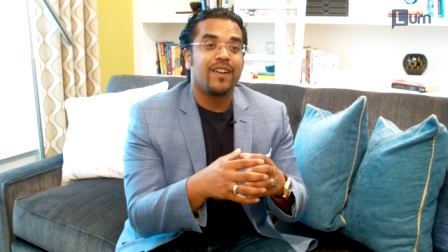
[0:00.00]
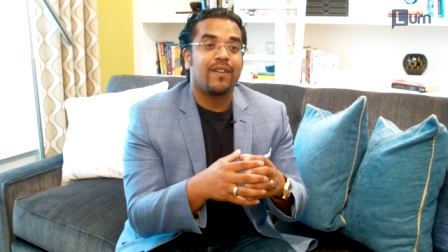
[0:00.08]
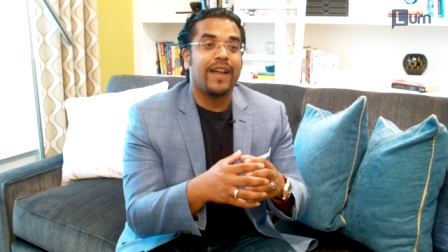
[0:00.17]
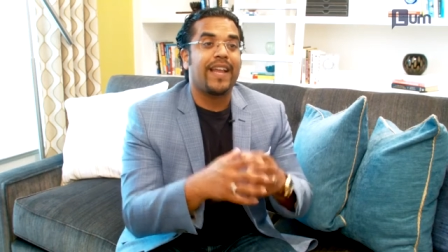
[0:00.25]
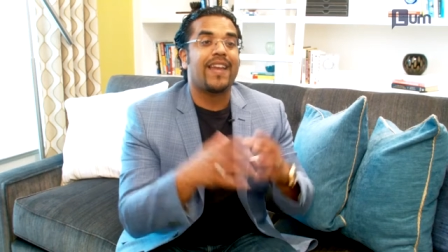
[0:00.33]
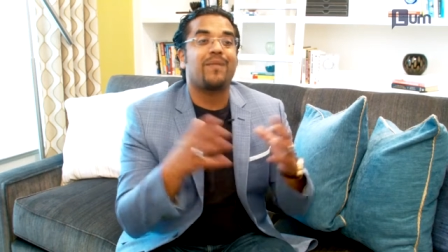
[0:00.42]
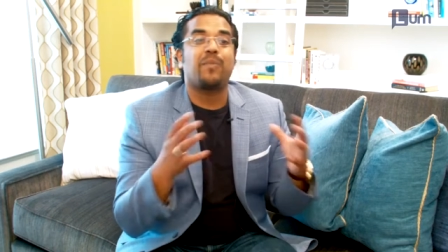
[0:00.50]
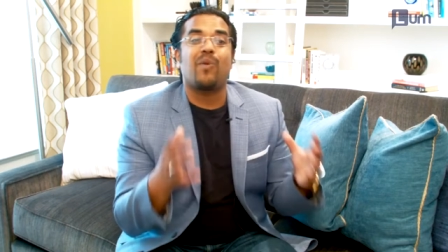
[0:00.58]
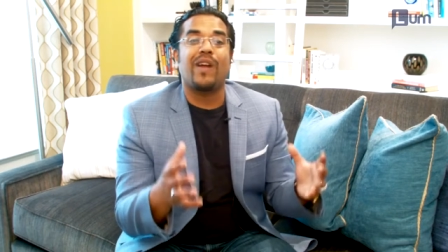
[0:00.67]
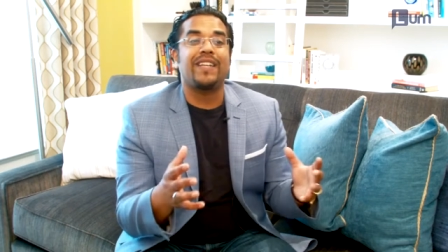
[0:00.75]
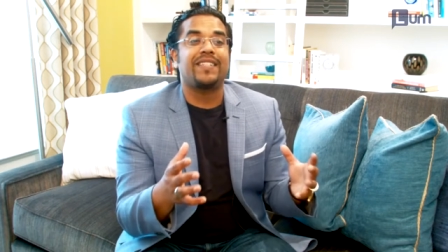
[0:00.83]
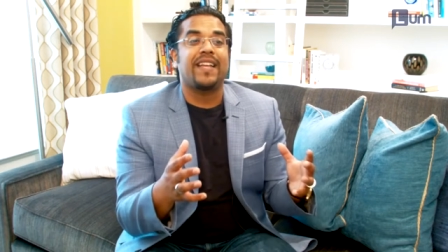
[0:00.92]
right, at a
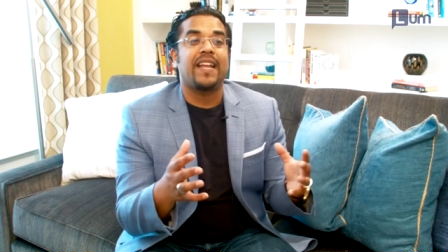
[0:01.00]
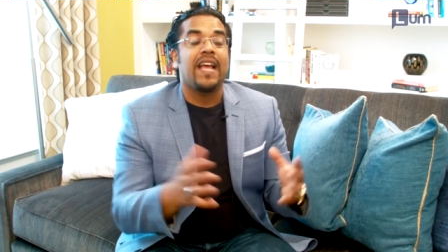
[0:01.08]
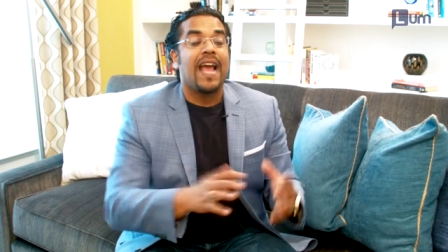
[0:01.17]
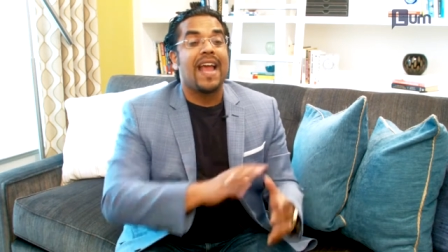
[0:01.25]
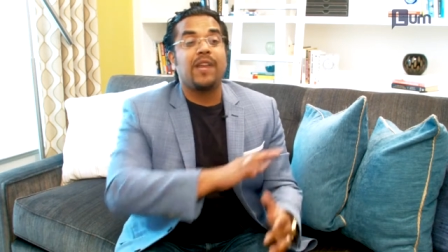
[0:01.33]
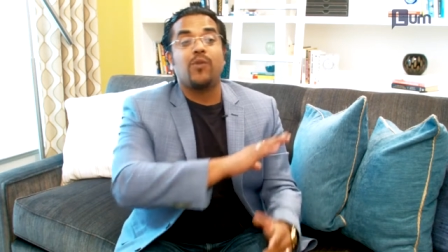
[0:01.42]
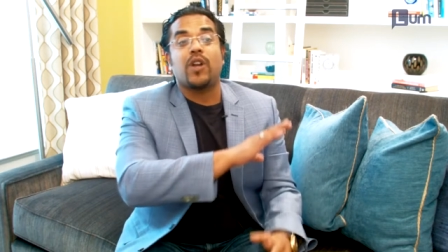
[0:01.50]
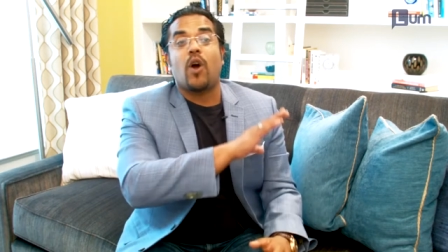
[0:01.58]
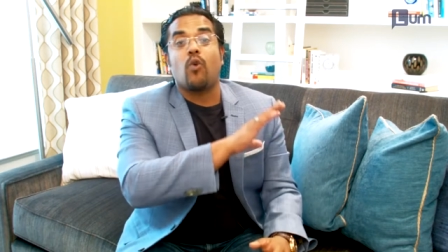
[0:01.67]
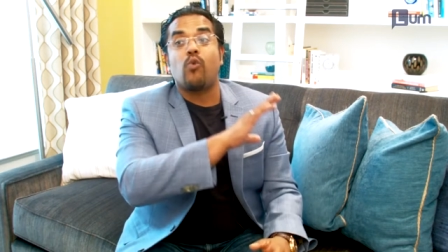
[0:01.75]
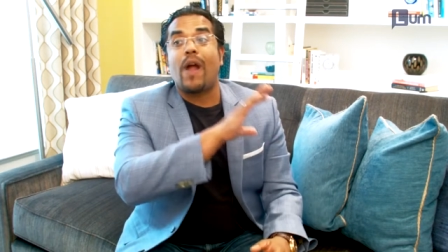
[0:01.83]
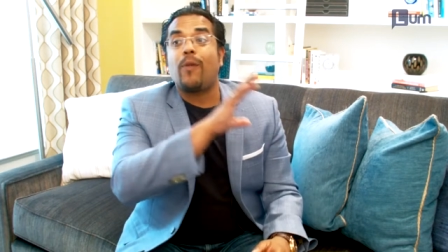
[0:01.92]
price that anyone
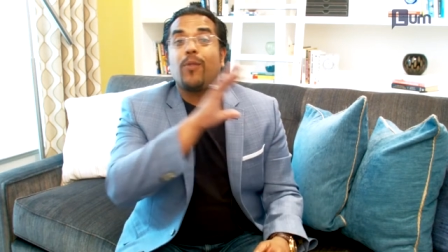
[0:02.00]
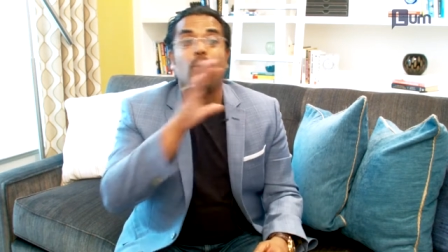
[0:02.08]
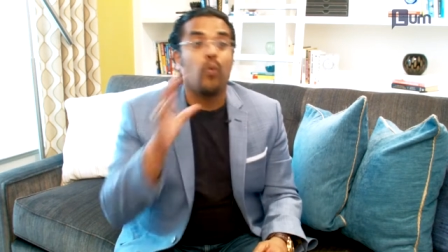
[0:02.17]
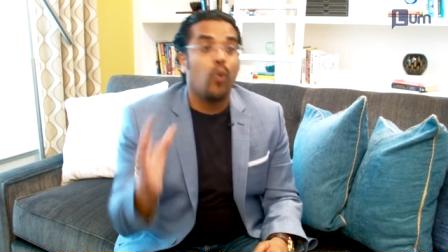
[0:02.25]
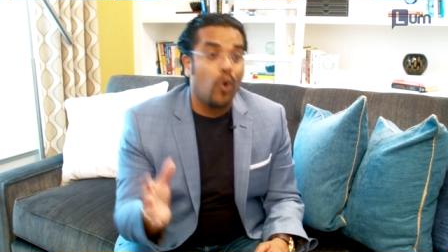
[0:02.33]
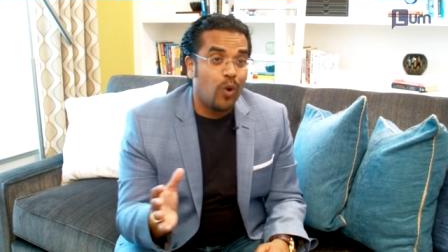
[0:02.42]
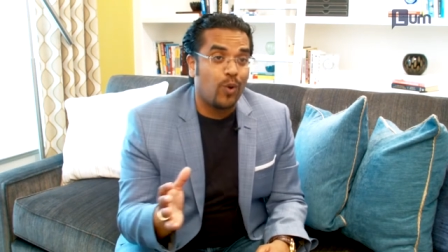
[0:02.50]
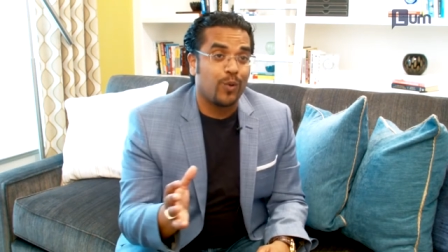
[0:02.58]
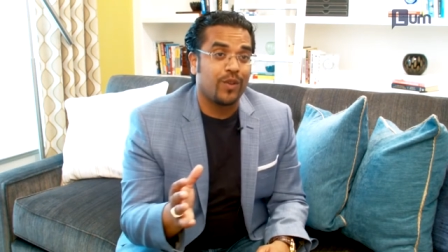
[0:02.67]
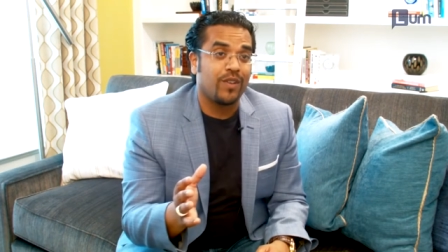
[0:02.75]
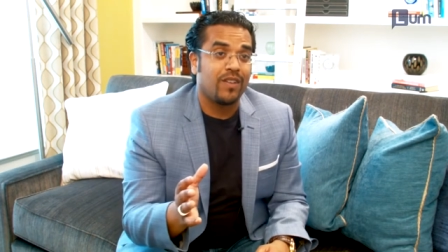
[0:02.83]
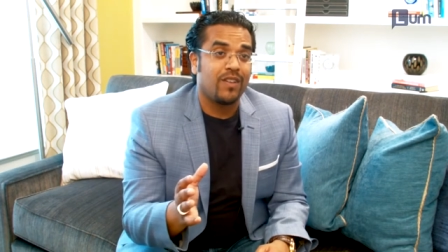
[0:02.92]
around the
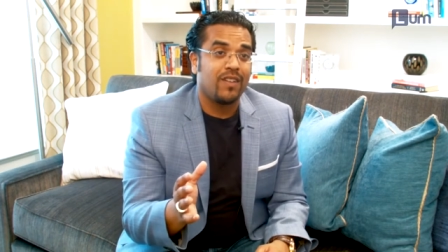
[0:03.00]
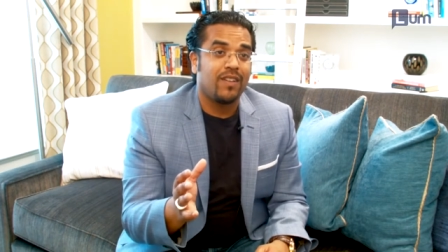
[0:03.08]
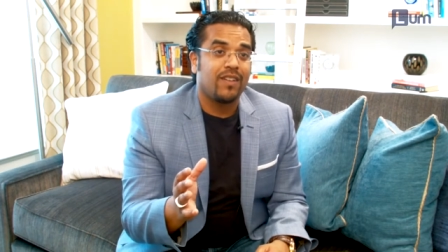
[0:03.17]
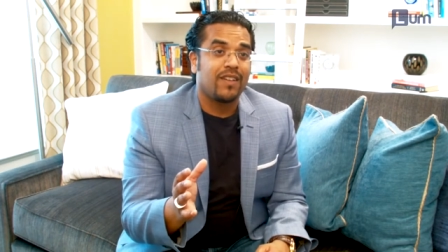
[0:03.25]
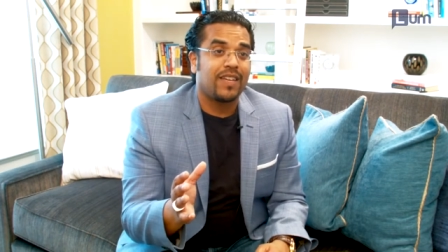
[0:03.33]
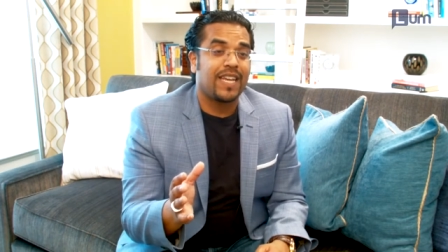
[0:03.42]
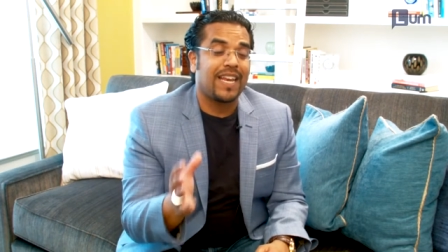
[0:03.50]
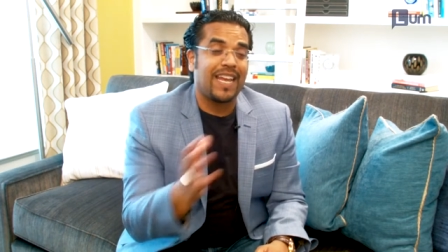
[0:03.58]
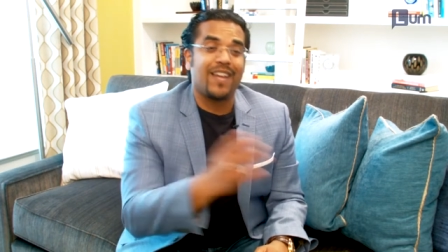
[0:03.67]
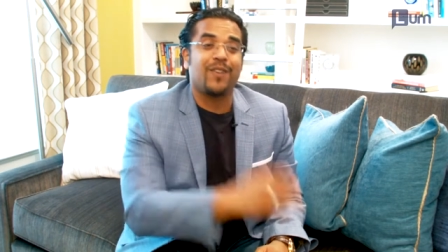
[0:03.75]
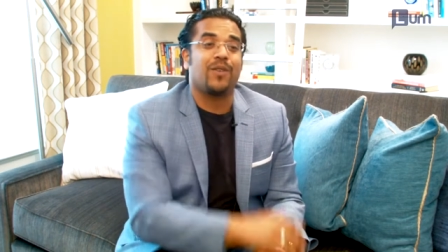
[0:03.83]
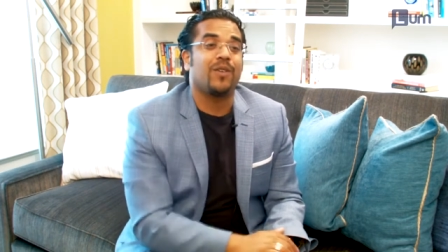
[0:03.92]
world can
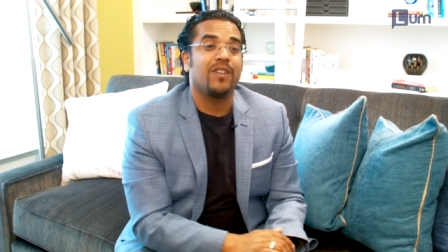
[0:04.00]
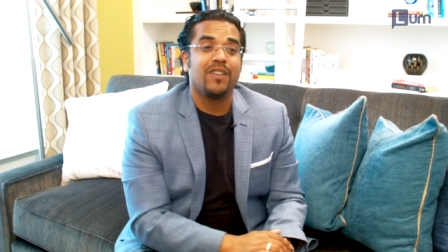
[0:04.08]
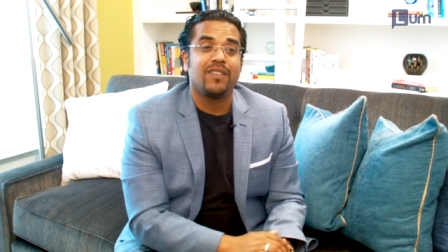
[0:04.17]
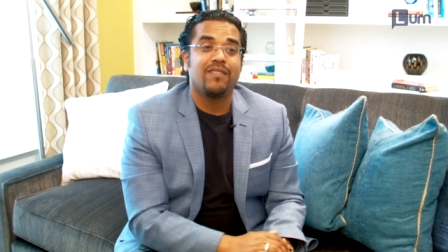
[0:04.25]
handle.